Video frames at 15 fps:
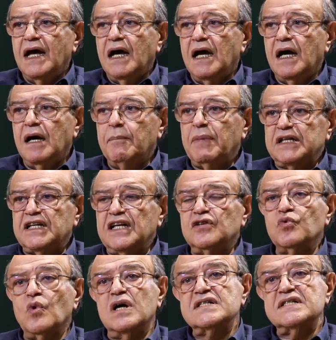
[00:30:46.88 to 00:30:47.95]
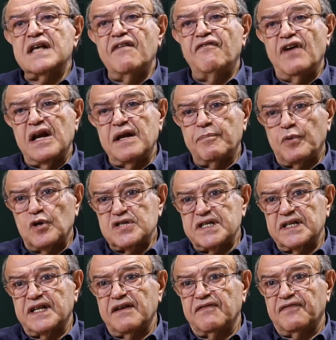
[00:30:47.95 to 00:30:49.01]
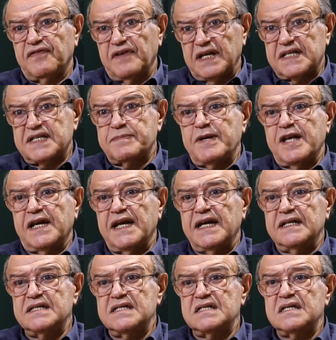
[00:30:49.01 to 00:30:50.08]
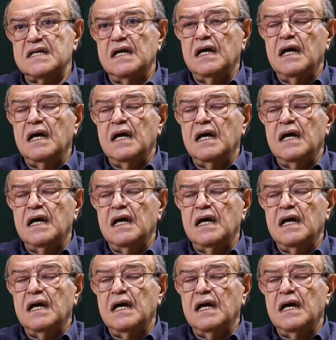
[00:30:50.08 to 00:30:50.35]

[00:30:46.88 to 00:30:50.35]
But it was a very positive experience.